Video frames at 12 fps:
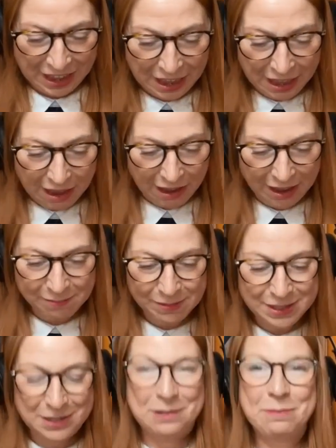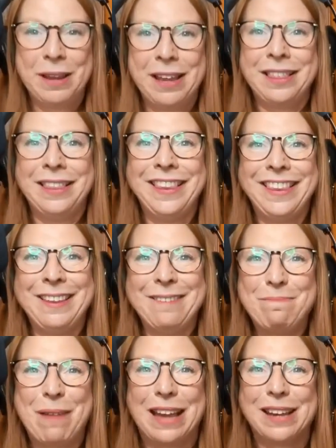I'm assuming that
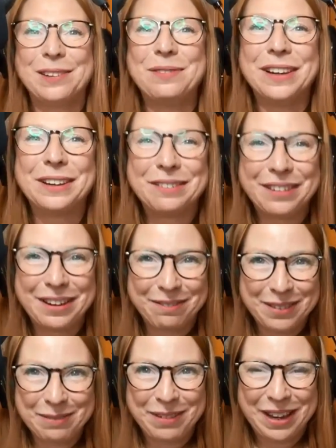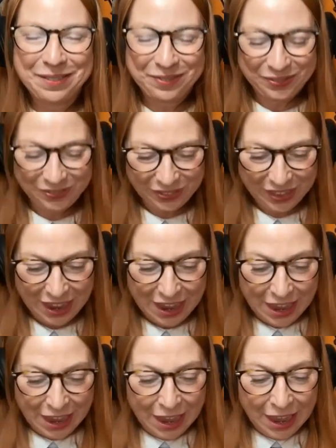Pat will agree with me.
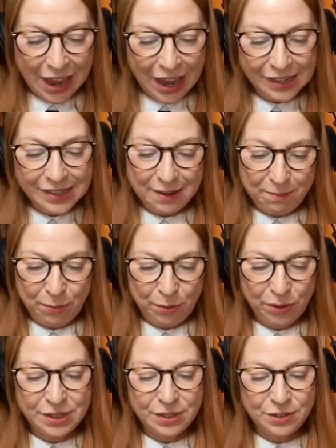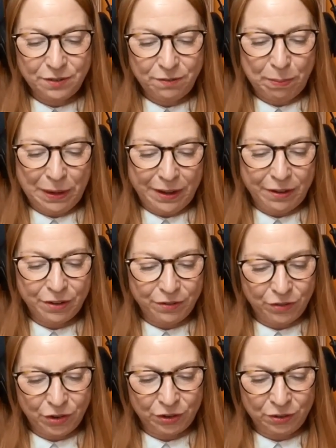A tampon is a sort of plug of
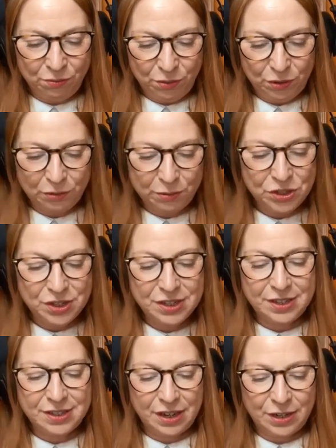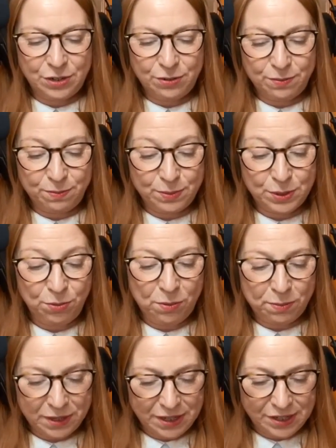cotton wool which is designed to
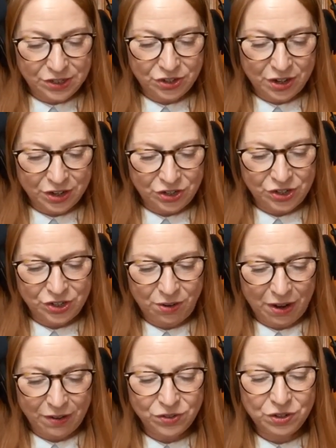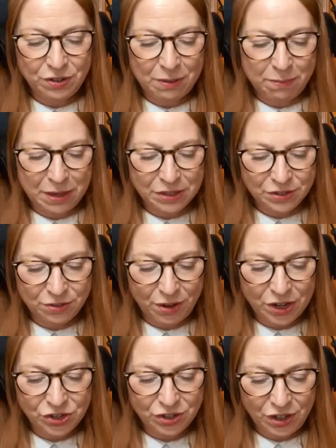absorb the discharges you have during
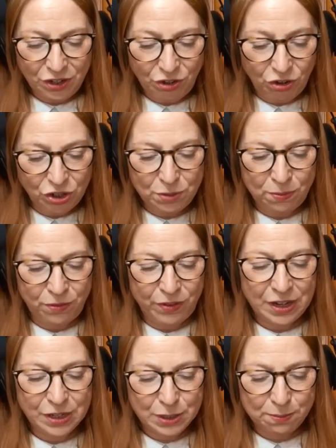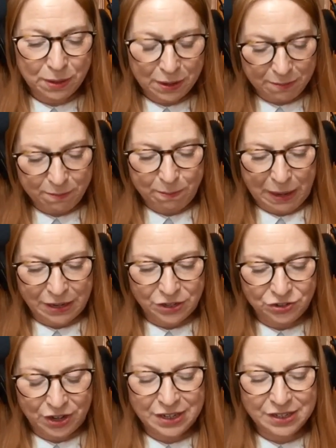menstruation, not to prevent sperm
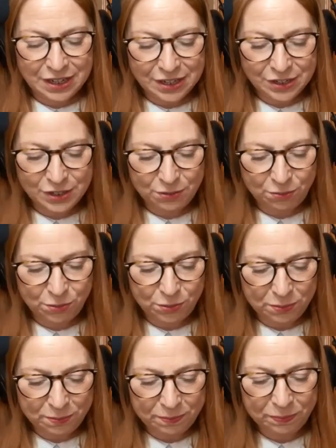penetrating into the womb.